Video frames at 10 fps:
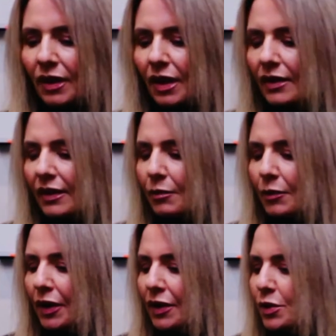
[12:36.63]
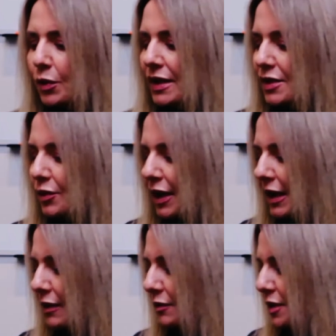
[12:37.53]
and then we're going to twist
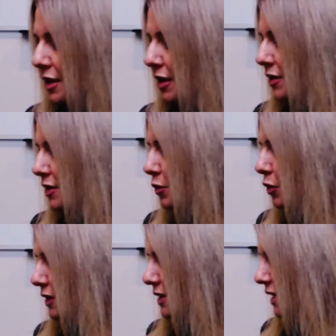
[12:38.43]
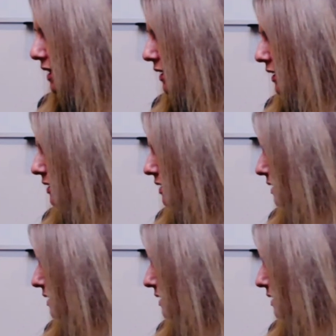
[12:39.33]
round to one side.